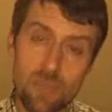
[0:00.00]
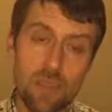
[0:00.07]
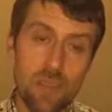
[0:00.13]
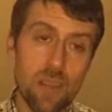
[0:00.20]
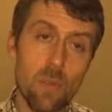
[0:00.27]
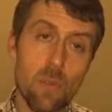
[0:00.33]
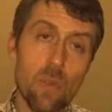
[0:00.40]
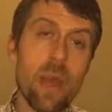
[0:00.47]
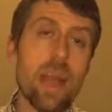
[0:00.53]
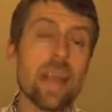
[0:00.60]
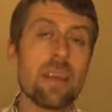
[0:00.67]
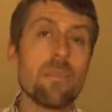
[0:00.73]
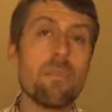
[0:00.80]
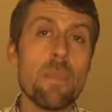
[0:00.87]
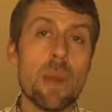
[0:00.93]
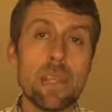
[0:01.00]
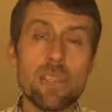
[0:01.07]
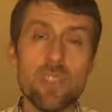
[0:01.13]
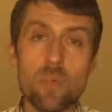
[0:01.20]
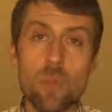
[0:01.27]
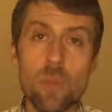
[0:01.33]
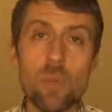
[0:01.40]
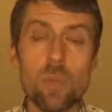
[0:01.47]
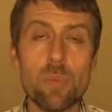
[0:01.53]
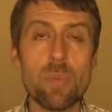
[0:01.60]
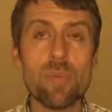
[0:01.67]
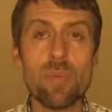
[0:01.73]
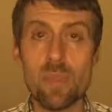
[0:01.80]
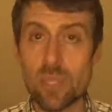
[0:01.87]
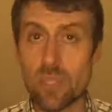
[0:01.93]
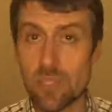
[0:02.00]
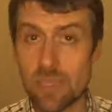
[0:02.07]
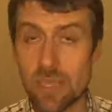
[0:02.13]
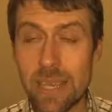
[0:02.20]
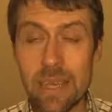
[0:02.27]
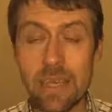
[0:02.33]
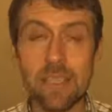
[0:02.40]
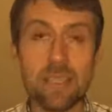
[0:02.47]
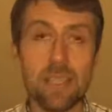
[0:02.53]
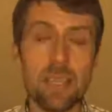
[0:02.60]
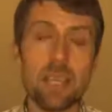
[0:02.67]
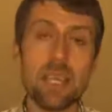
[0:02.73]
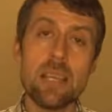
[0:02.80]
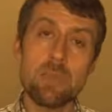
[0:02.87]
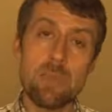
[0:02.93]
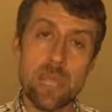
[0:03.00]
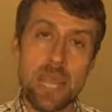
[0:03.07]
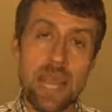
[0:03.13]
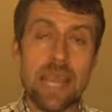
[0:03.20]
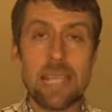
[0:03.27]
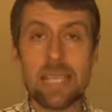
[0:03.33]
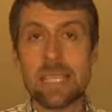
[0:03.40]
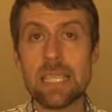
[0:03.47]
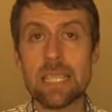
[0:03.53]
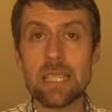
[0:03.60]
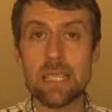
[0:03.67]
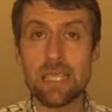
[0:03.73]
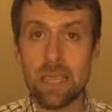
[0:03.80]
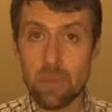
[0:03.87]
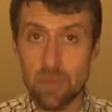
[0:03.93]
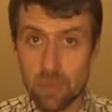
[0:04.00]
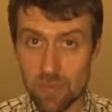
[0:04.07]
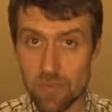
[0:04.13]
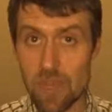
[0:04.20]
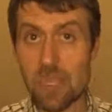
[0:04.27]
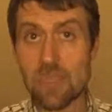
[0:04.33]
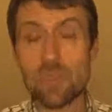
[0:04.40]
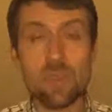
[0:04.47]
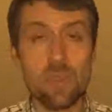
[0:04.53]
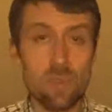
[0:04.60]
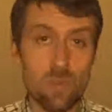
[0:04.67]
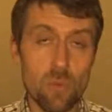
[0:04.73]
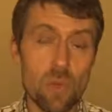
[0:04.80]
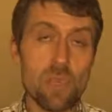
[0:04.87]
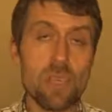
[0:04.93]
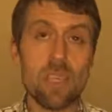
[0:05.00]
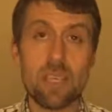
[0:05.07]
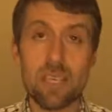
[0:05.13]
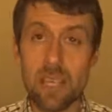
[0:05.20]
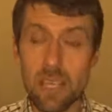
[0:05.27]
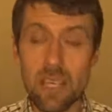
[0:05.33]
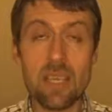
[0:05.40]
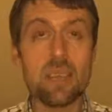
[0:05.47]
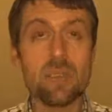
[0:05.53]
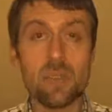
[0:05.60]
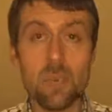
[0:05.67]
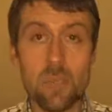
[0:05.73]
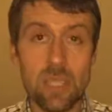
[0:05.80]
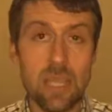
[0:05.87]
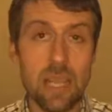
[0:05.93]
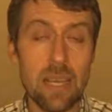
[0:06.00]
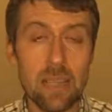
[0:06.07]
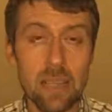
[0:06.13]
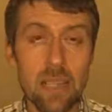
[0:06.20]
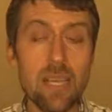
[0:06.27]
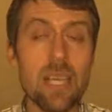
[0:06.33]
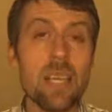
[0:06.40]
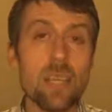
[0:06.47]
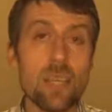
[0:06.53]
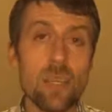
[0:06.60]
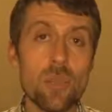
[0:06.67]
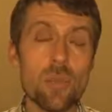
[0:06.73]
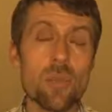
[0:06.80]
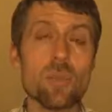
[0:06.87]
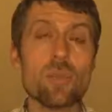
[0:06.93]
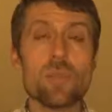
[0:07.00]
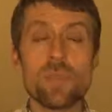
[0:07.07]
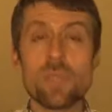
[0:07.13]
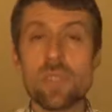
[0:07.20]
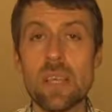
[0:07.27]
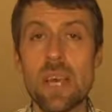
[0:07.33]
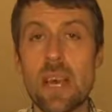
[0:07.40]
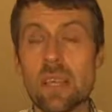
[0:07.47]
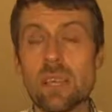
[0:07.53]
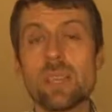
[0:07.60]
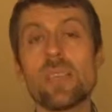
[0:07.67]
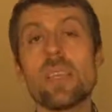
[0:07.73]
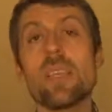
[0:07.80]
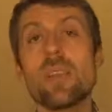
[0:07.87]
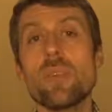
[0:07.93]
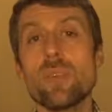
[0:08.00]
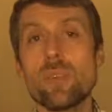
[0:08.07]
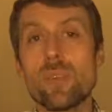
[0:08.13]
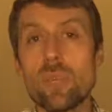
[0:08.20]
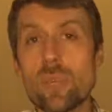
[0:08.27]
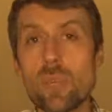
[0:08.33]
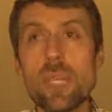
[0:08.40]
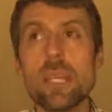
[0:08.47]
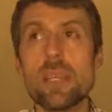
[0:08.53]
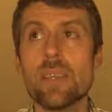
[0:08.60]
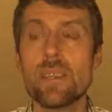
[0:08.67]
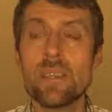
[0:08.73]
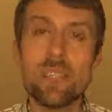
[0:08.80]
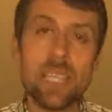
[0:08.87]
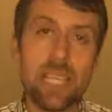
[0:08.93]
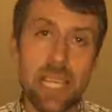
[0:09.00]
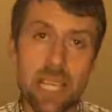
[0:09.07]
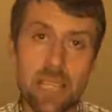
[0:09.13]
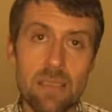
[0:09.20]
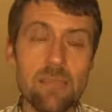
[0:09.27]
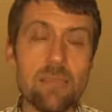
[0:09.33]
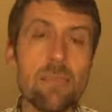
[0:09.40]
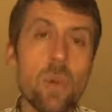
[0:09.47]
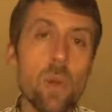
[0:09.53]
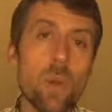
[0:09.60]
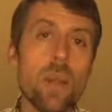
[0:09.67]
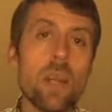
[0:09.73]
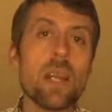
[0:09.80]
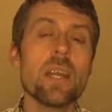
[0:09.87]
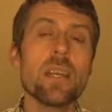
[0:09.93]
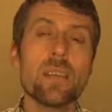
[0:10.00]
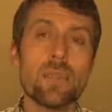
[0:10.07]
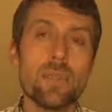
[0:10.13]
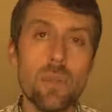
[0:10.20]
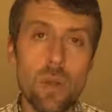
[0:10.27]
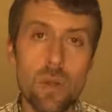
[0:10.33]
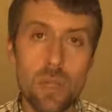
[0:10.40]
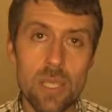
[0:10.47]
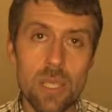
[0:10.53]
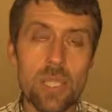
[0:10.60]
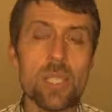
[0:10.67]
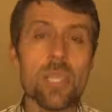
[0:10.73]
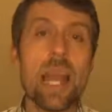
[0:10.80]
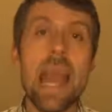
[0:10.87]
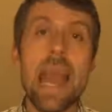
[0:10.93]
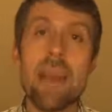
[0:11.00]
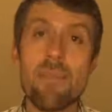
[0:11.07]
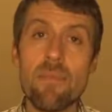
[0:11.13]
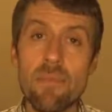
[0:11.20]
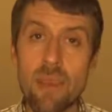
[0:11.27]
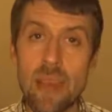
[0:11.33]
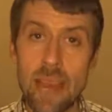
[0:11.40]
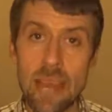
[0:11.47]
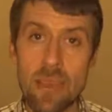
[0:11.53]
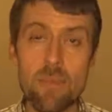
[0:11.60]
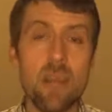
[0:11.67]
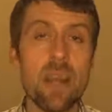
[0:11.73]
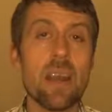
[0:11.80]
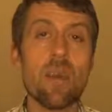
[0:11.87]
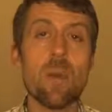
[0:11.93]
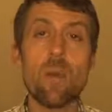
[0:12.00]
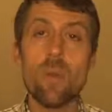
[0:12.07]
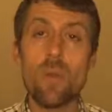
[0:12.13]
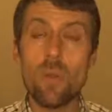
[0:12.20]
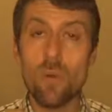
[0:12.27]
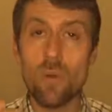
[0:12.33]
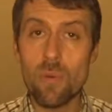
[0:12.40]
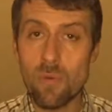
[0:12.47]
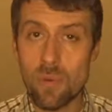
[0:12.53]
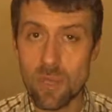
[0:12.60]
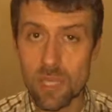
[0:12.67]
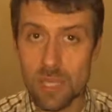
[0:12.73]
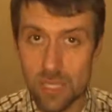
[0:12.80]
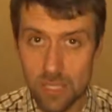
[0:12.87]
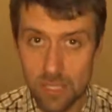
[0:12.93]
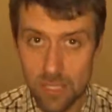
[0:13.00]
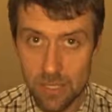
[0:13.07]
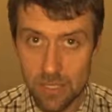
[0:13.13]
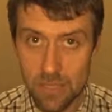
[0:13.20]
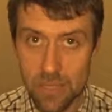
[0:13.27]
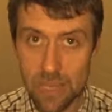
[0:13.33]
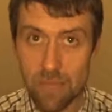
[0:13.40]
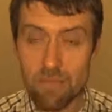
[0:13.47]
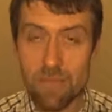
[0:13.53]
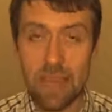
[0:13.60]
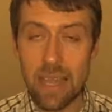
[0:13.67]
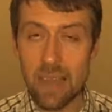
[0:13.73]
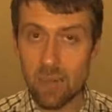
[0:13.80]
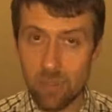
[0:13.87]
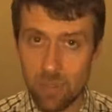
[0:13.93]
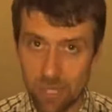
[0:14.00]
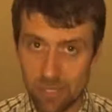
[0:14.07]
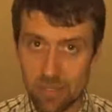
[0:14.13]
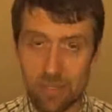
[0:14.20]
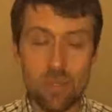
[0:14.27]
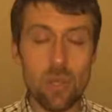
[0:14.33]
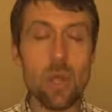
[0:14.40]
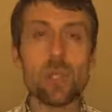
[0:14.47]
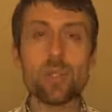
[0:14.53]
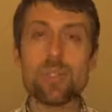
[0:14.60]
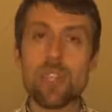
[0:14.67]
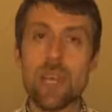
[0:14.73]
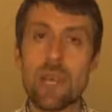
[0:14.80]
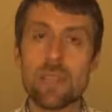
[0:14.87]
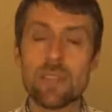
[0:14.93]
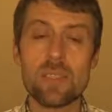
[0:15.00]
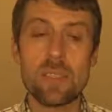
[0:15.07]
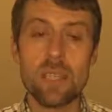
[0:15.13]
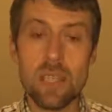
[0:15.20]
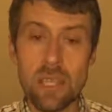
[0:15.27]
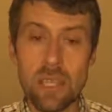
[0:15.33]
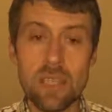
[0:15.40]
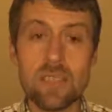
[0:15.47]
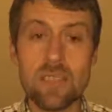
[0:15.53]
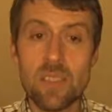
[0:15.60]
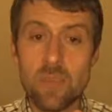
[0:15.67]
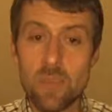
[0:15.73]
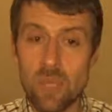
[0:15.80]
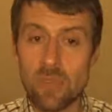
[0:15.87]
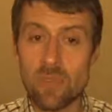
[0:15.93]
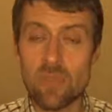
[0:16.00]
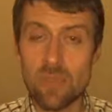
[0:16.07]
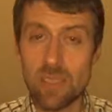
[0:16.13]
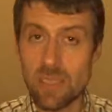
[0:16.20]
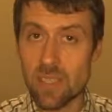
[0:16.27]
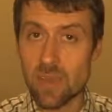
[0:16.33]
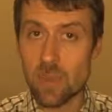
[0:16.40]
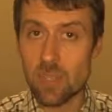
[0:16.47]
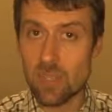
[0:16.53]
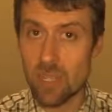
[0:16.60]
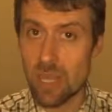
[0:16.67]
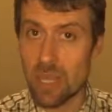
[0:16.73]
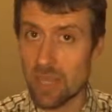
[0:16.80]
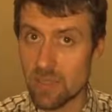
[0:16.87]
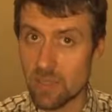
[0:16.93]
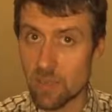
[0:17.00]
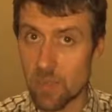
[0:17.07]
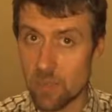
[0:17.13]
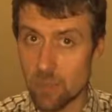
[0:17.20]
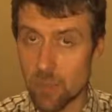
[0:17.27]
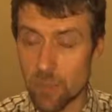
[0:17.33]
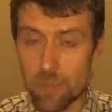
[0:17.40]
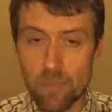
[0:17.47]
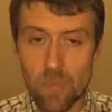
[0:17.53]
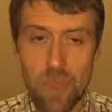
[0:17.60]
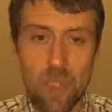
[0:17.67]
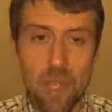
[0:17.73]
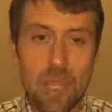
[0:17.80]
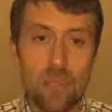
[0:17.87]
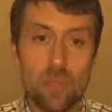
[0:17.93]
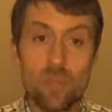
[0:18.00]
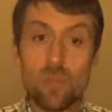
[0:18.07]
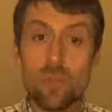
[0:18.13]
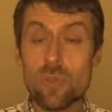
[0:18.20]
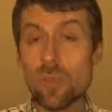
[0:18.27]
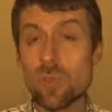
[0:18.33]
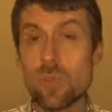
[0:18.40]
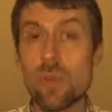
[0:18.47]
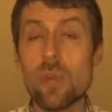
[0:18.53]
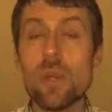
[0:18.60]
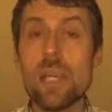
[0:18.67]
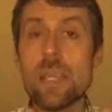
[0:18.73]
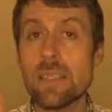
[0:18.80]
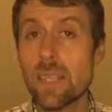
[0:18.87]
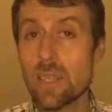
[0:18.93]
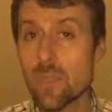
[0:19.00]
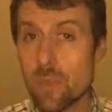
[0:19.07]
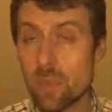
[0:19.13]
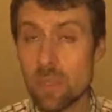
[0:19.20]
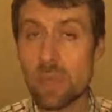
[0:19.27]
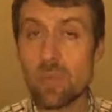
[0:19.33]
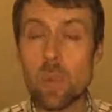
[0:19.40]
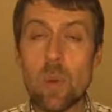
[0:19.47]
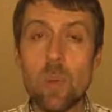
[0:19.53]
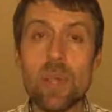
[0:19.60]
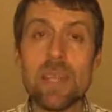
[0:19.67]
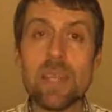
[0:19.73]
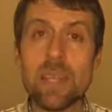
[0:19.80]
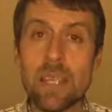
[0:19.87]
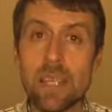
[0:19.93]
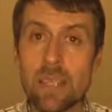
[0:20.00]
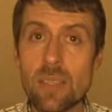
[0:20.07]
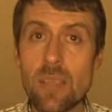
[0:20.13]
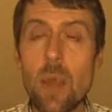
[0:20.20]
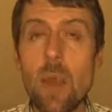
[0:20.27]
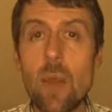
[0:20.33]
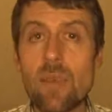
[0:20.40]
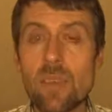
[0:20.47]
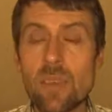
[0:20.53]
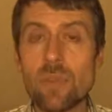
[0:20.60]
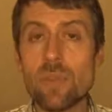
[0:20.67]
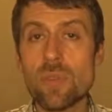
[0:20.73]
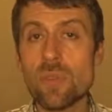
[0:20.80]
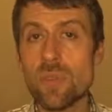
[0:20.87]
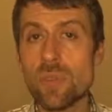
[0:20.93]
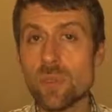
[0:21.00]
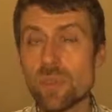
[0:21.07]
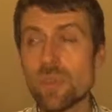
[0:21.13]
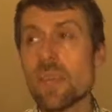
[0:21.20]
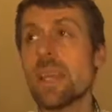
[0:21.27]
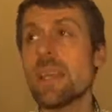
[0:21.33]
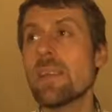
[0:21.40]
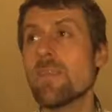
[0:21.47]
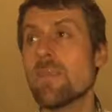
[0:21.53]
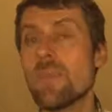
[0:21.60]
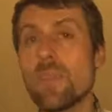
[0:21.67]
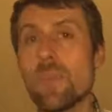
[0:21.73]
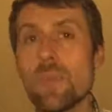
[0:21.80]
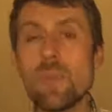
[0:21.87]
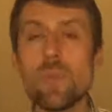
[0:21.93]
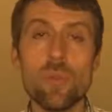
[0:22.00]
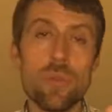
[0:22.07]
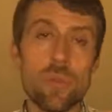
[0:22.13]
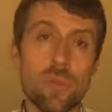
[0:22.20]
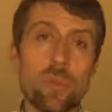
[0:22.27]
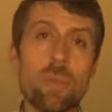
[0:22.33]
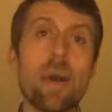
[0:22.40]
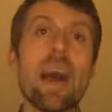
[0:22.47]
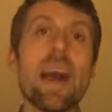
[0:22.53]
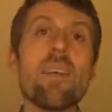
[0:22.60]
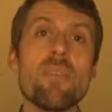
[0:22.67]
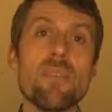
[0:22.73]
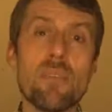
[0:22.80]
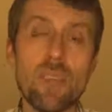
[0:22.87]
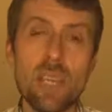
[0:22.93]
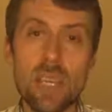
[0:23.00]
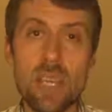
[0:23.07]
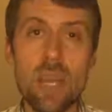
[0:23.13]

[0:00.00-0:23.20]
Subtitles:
require much more professionality behind the professional working in hospitality, you also start to create more knowledge and vibe all over the environment, not just in the specialized people. To do so, there should be probably a need of introduce few new pathway